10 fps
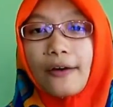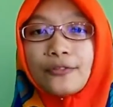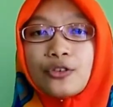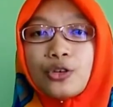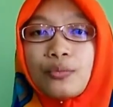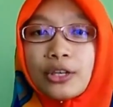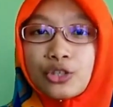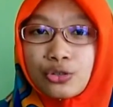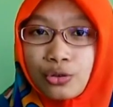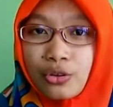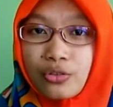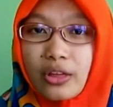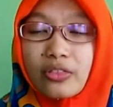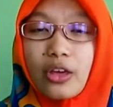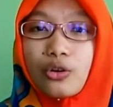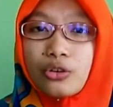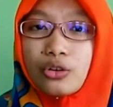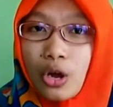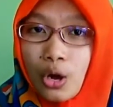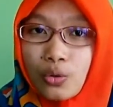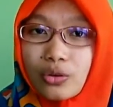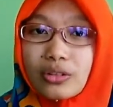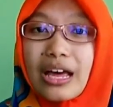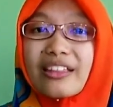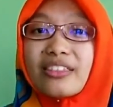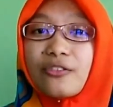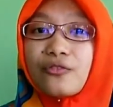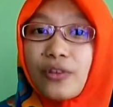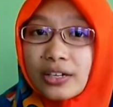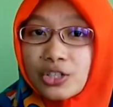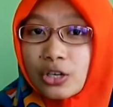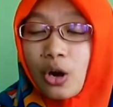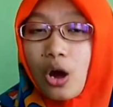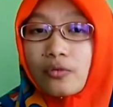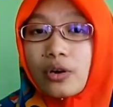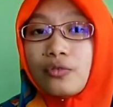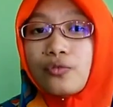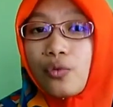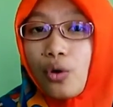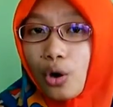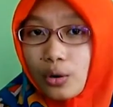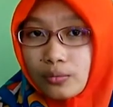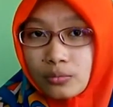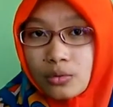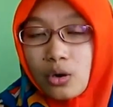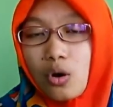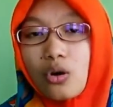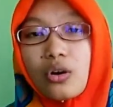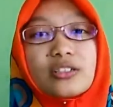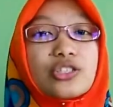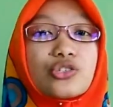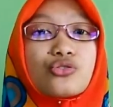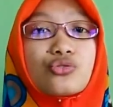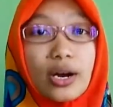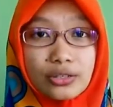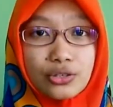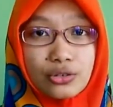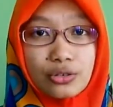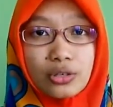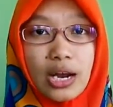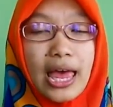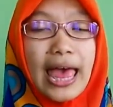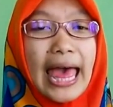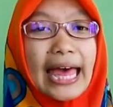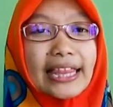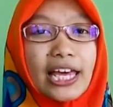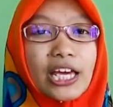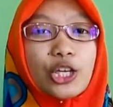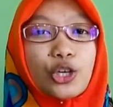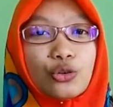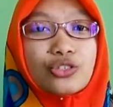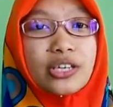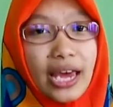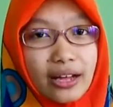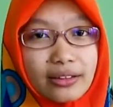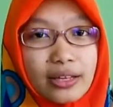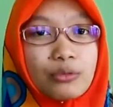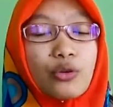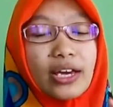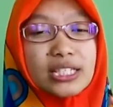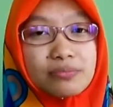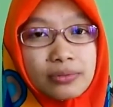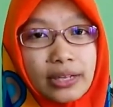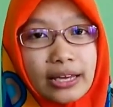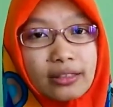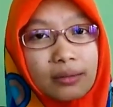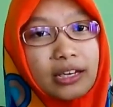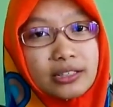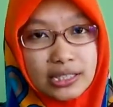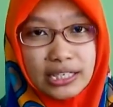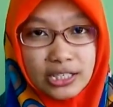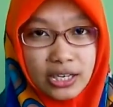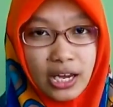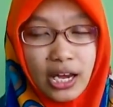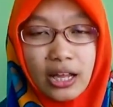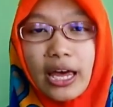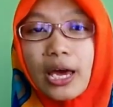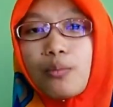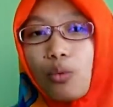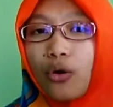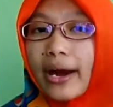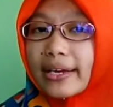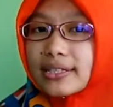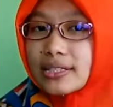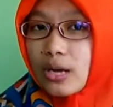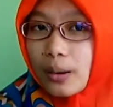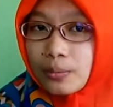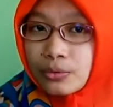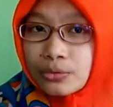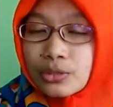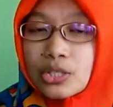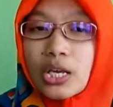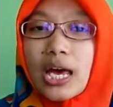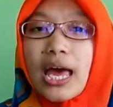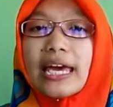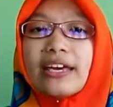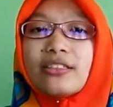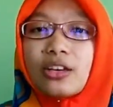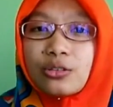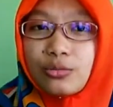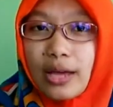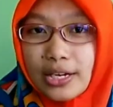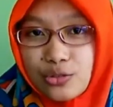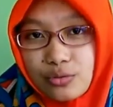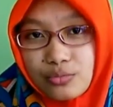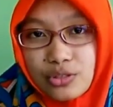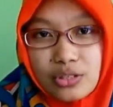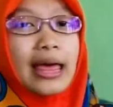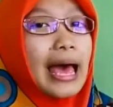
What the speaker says: After you make sure that they know the function of a form or a structure, and then you tell them, you explain them in detail and more examples in the classroom.